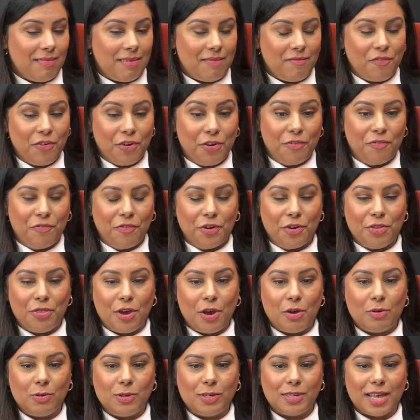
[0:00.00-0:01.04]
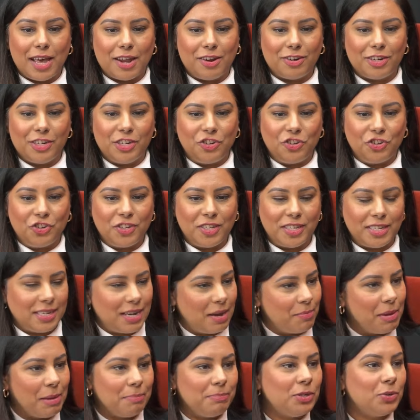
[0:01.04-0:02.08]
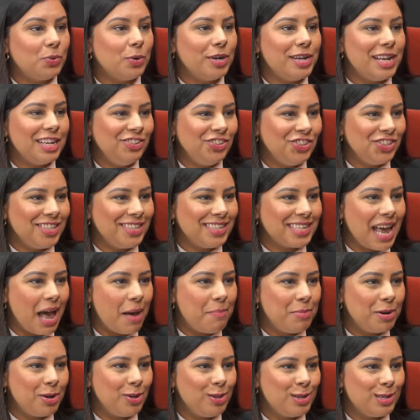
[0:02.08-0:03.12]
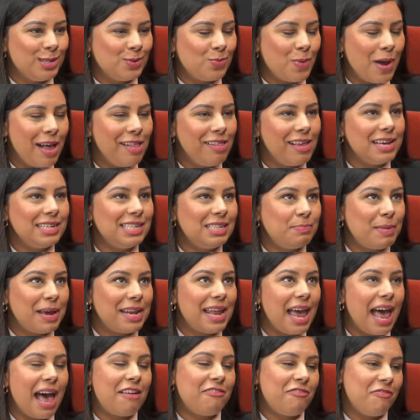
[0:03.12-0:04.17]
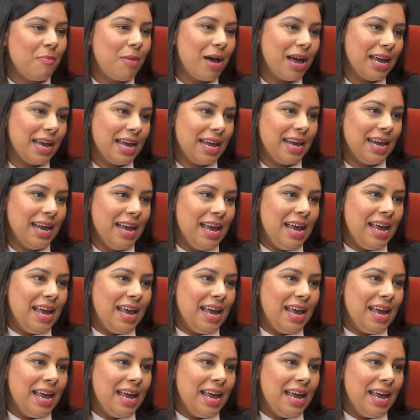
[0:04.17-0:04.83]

for for those that are interested come up to our nation's capital as well i spend half my